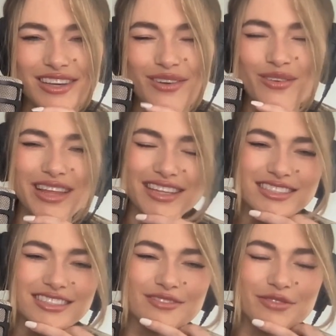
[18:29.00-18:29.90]
Well,
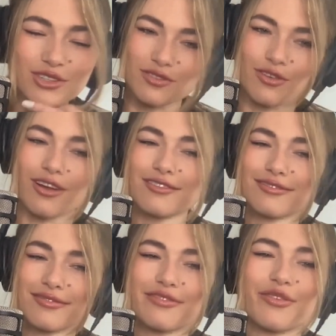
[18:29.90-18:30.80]
that's, first of all,
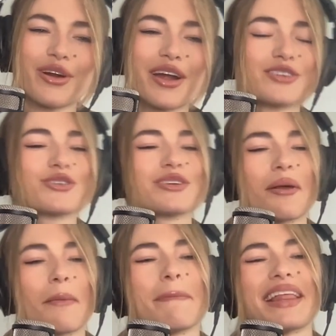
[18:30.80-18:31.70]

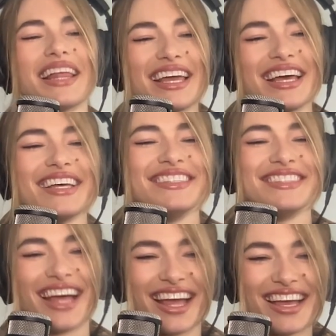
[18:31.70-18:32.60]
400 million.